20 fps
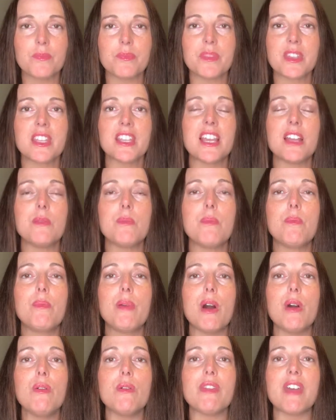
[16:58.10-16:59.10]
can
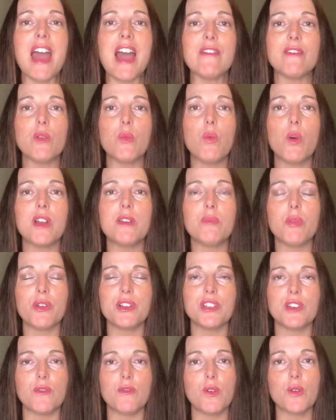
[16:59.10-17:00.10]
both have a
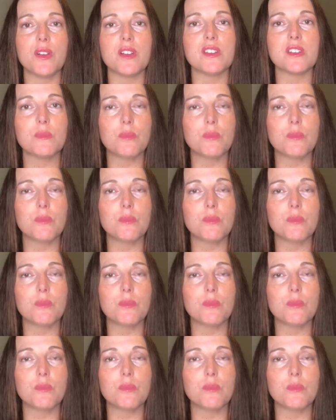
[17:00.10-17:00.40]
one-pointed focus,